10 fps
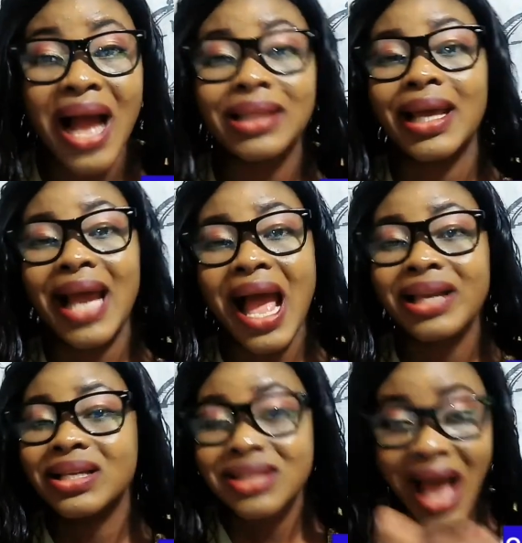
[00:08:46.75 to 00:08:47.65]
and the
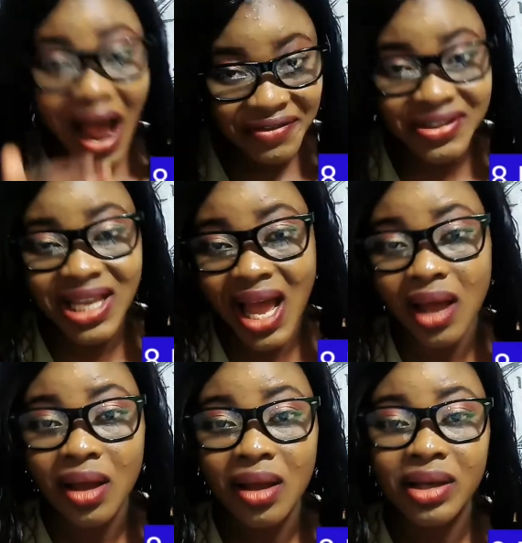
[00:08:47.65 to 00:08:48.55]
card is
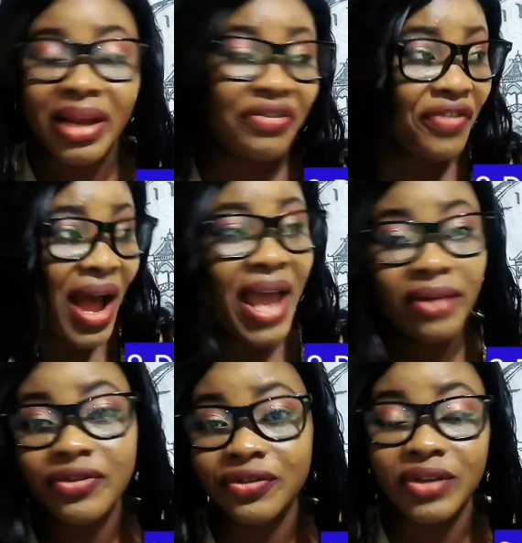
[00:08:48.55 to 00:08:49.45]
after the
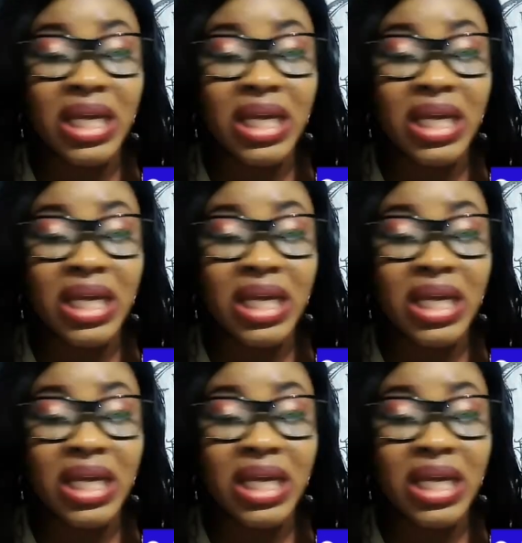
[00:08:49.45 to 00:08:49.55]
5